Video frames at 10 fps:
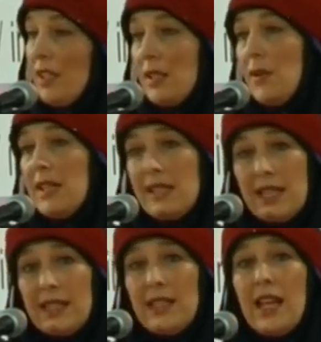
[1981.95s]
So I
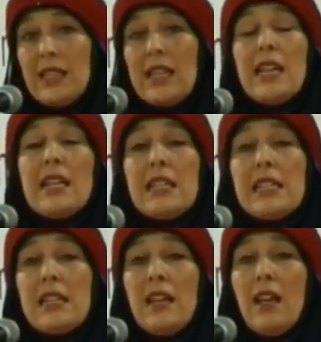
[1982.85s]
said, in that
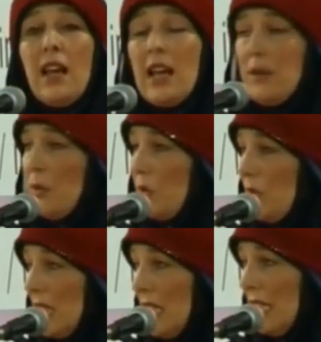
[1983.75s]
case, I
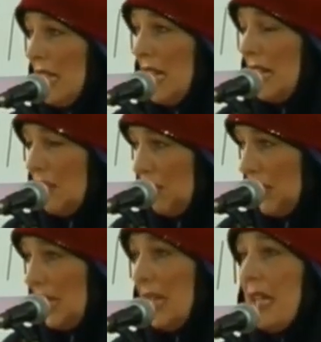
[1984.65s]
won't eat either
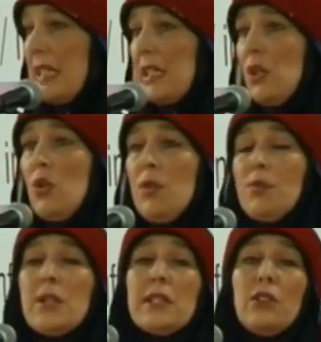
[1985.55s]
as a guest or
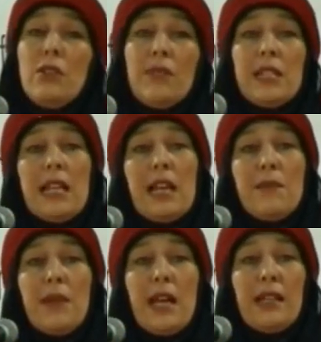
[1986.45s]
a prisoner of the
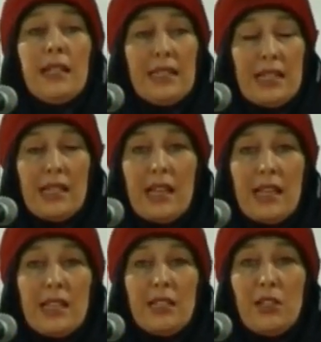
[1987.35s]
Taliban until
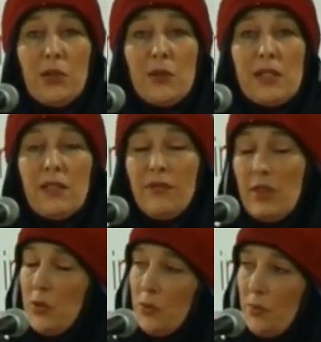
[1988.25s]
I can use the
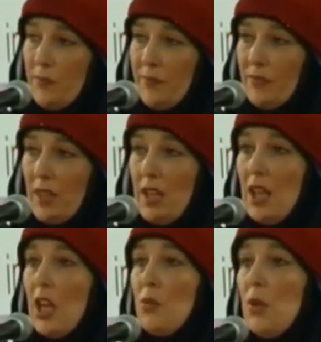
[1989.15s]
phone.
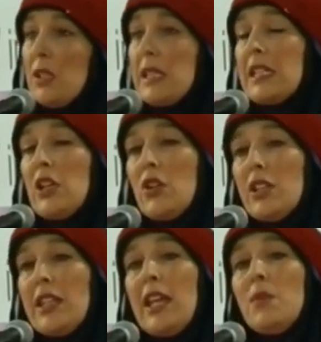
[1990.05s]
And what
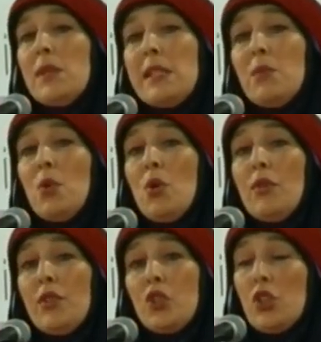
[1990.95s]
started then was the
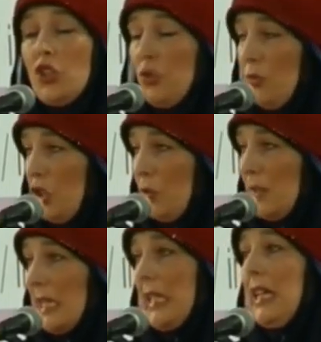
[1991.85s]
war of attrition, which
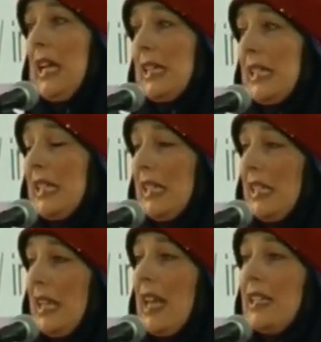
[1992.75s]
was to
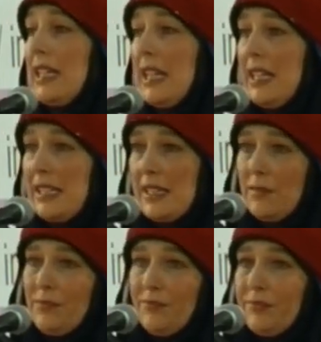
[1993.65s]
last 10
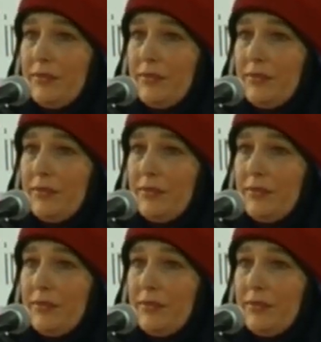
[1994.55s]
days.